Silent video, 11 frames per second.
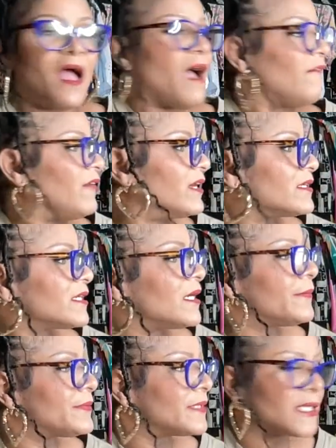I found a
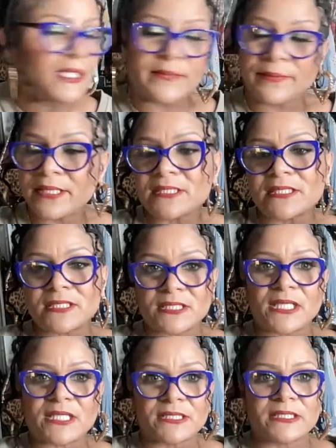couple of good pieces
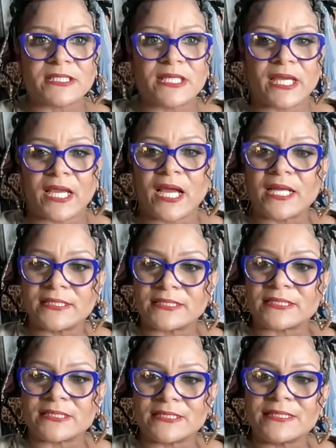yesterday. I
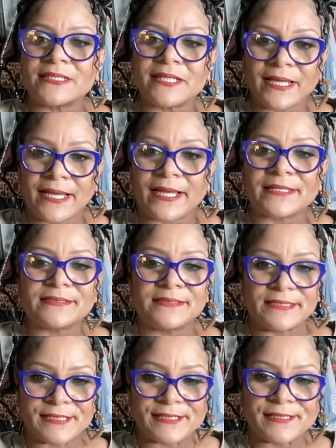did. I
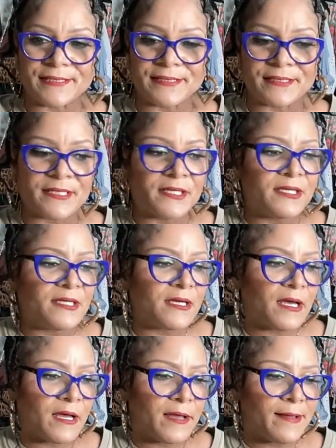did.
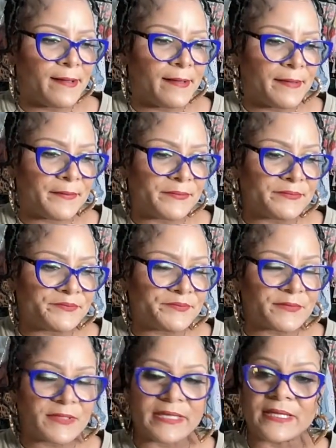Um,
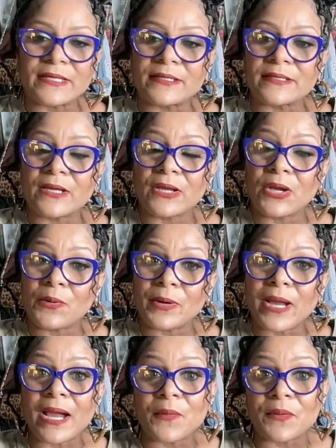I didn't go
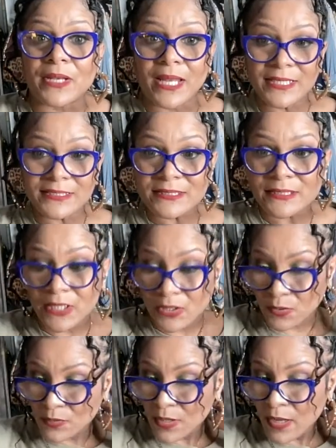where I would like to
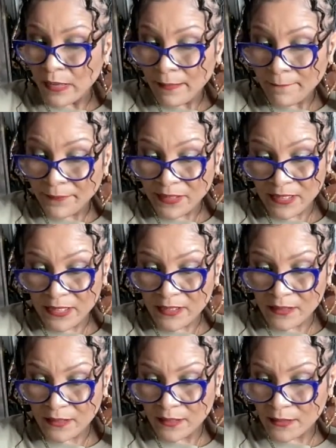go, but
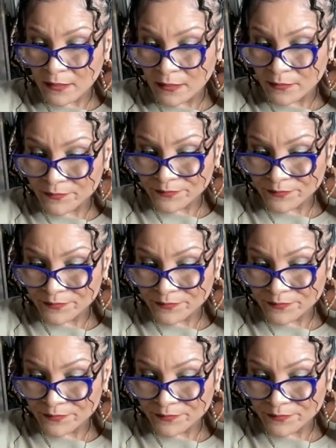um,